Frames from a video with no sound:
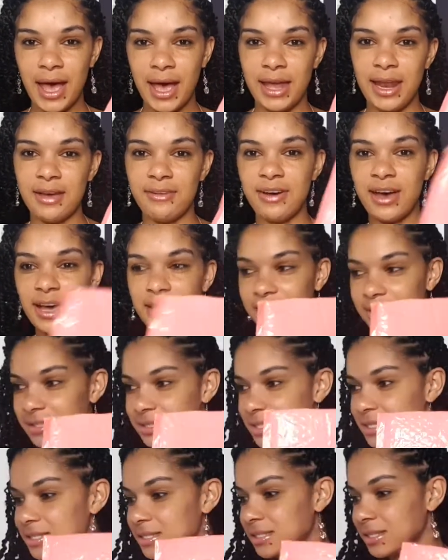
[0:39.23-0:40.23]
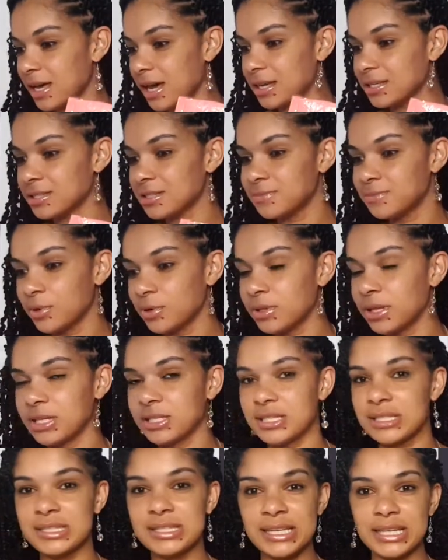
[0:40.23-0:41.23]
and i've had this since last month i
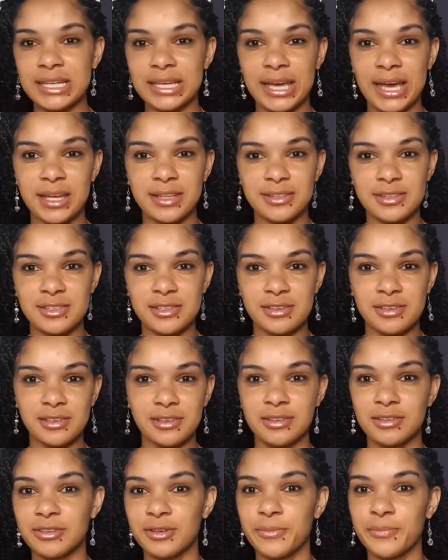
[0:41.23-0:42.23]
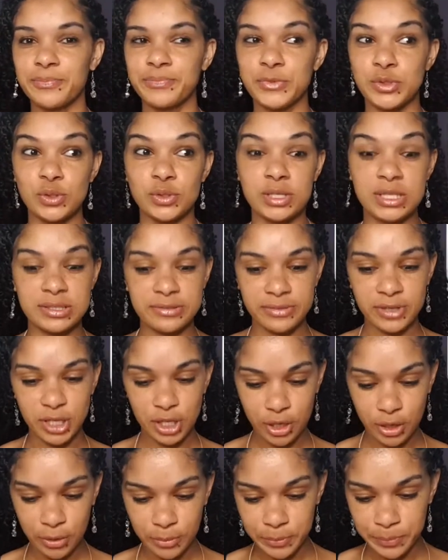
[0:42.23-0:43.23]
just didn't get to do this
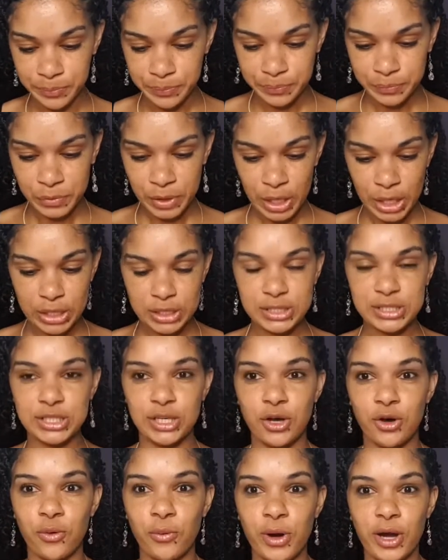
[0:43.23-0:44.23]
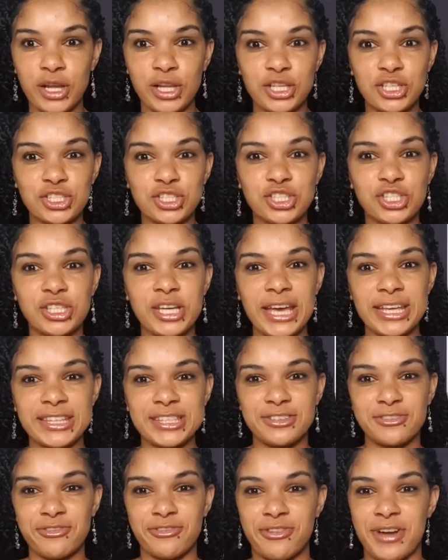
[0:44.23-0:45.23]
video so we're gonna get
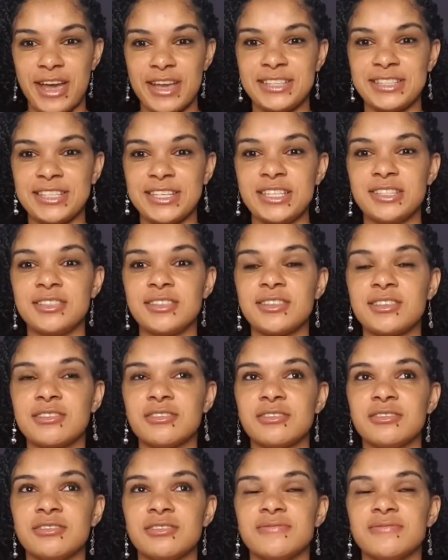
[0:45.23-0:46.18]
right into